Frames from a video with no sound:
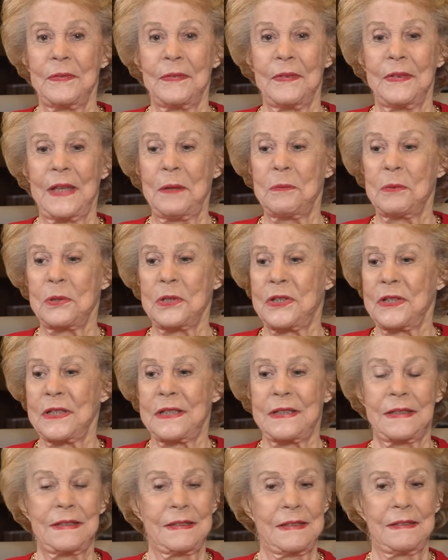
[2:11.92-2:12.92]
They were
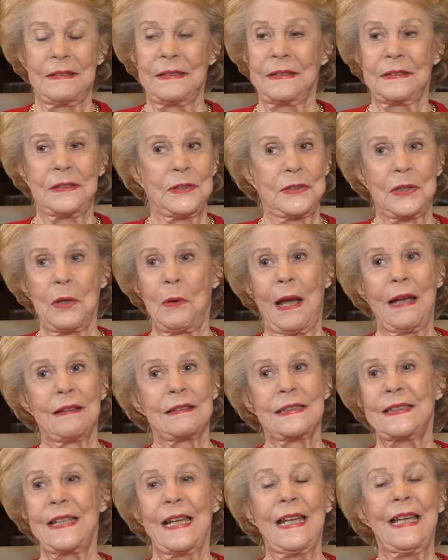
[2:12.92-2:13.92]
just so
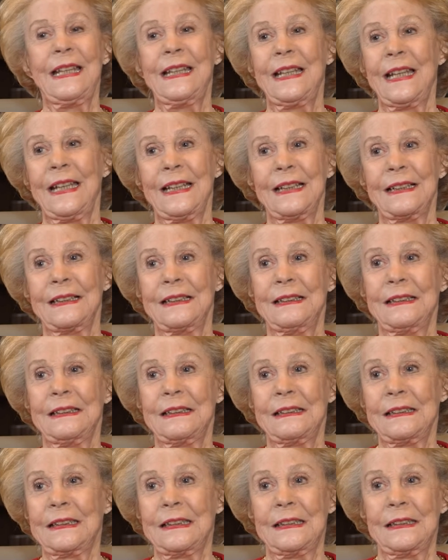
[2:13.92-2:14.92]
outstanding.
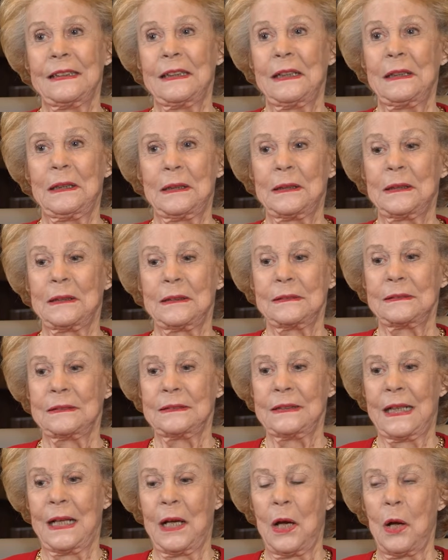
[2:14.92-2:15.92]

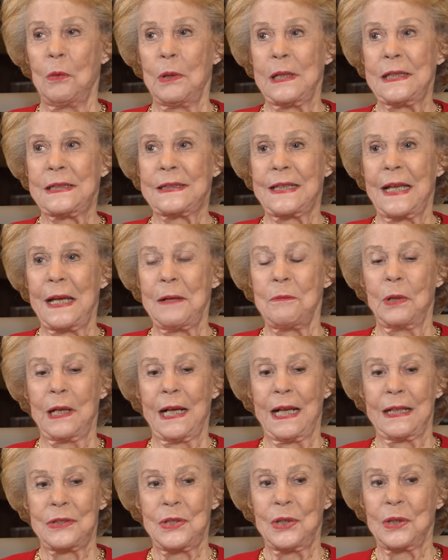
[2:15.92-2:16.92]
I always say when
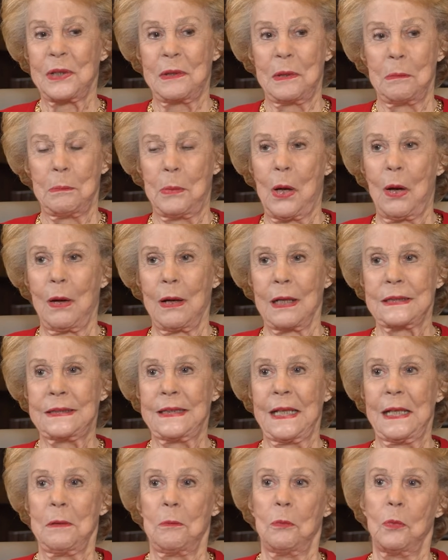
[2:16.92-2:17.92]
I took the bar
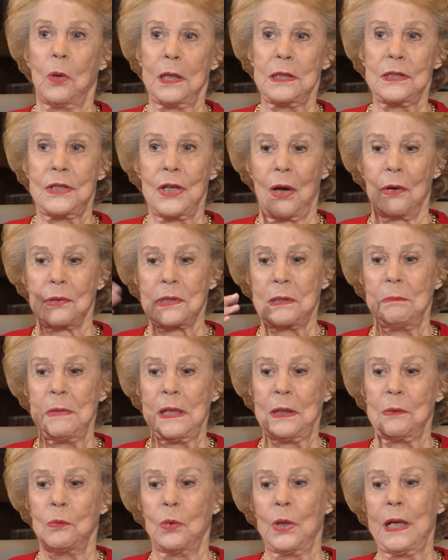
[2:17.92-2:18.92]
exam, one talked to
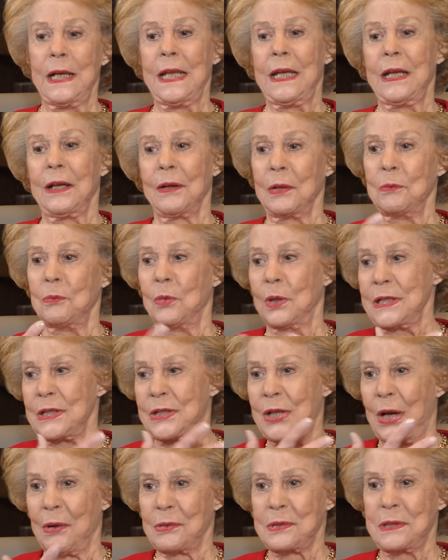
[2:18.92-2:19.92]
me in one ear and one
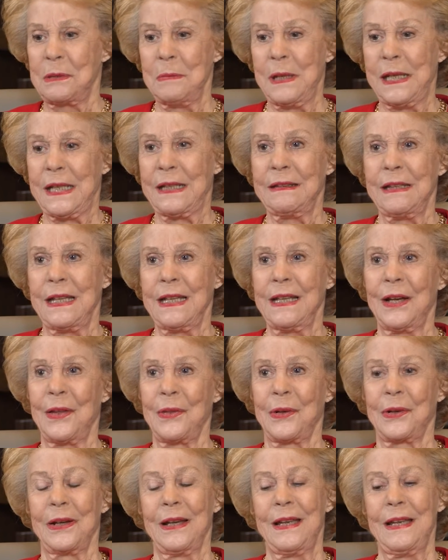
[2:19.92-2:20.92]
talked to me in the
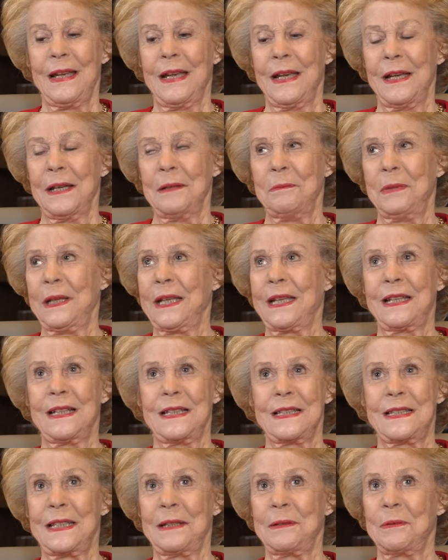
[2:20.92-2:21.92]
other,
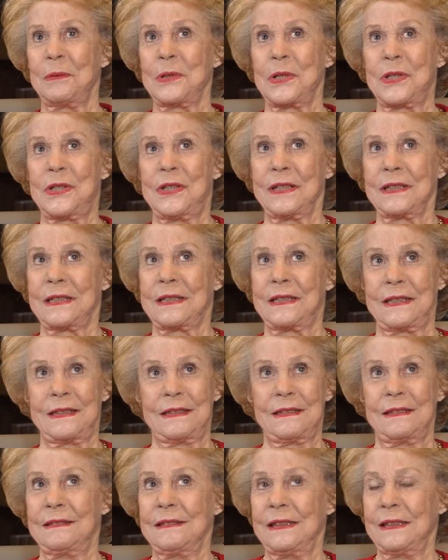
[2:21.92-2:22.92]
because it was just,
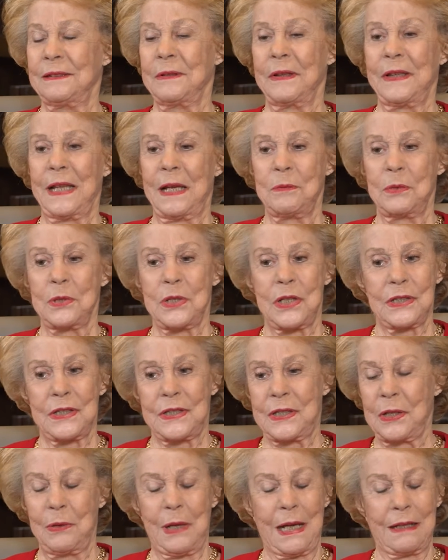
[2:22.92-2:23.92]
they were
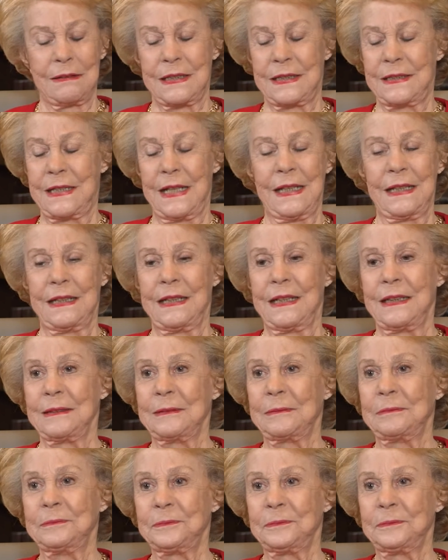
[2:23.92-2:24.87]
just so outstanding.